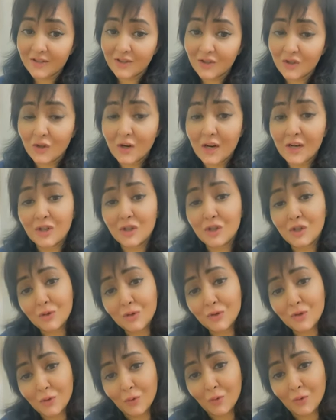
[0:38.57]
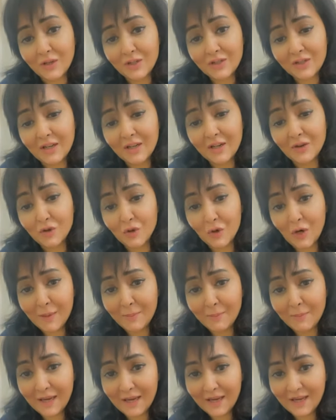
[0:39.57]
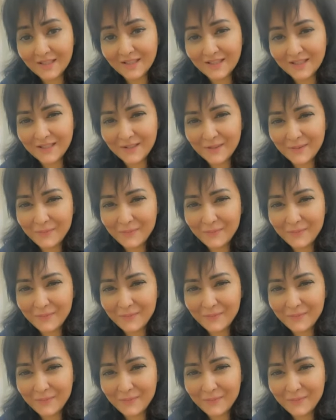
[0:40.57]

try to store it in a dry place.